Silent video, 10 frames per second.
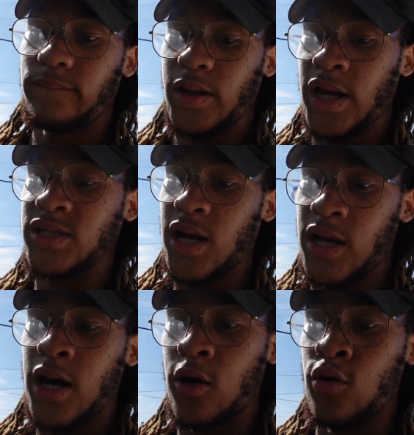as I
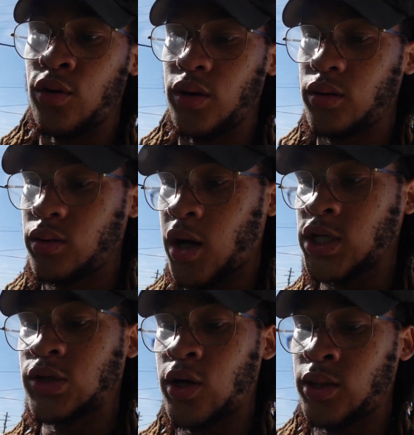got older, I
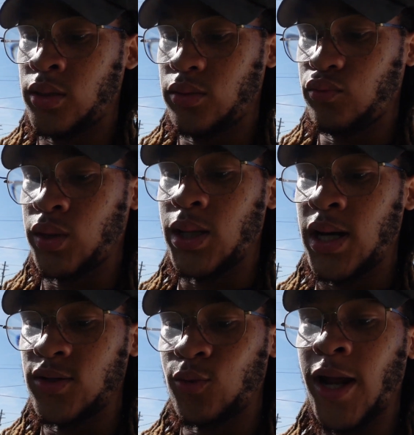started to
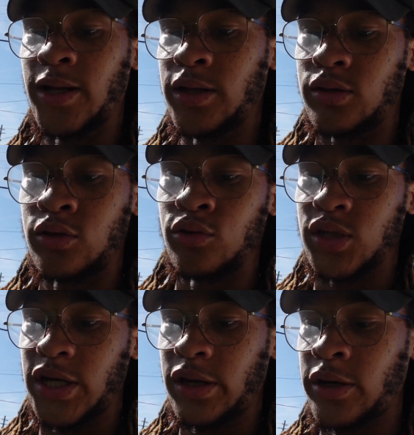realize what I needed to do to
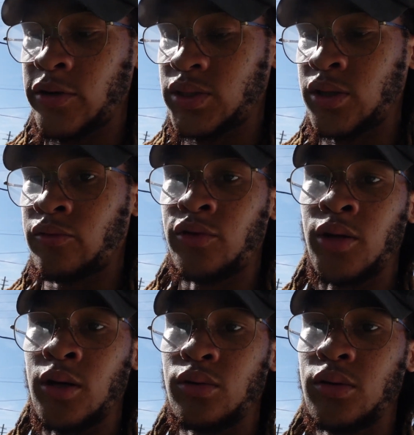take care of stuff, you
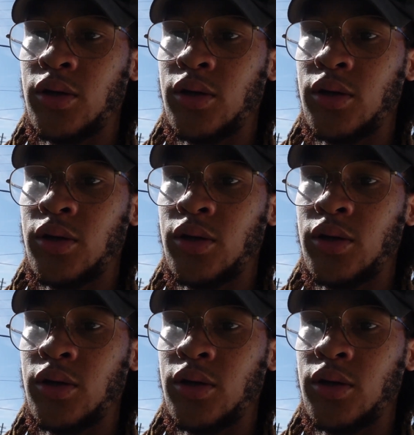know.